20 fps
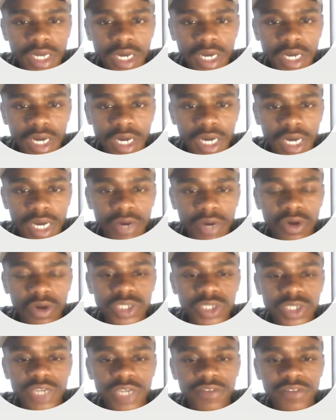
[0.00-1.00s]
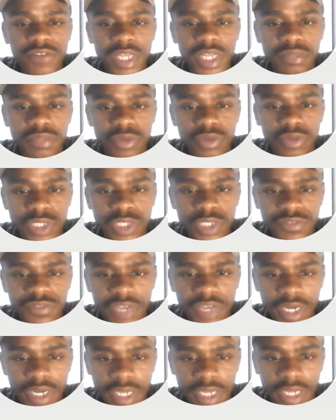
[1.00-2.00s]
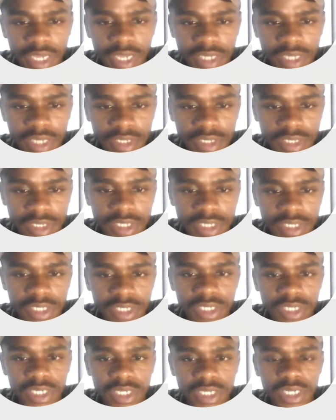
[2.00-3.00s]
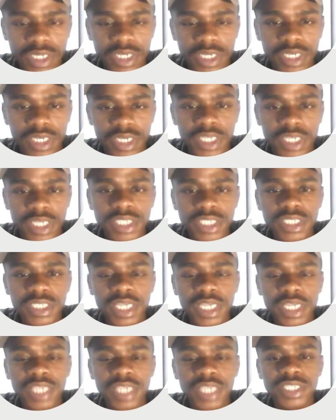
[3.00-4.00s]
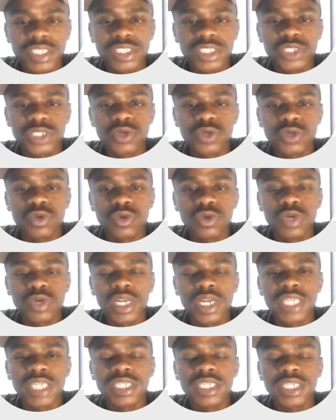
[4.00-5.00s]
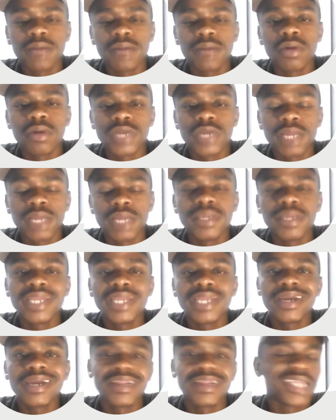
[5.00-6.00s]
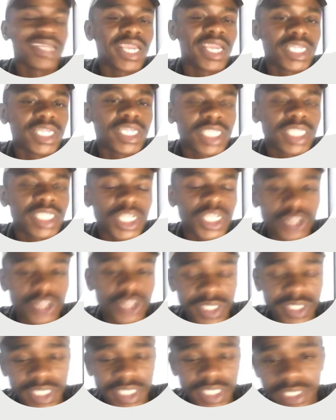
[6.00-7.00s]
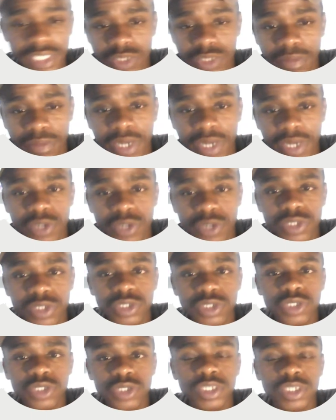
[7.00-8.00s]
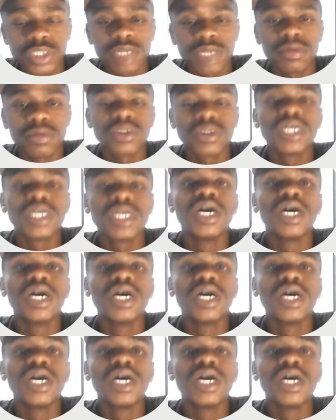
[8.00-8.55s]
Also have atmospheric gases. These gases, you learned about them in grade 8 natural sciences, whereby you talked about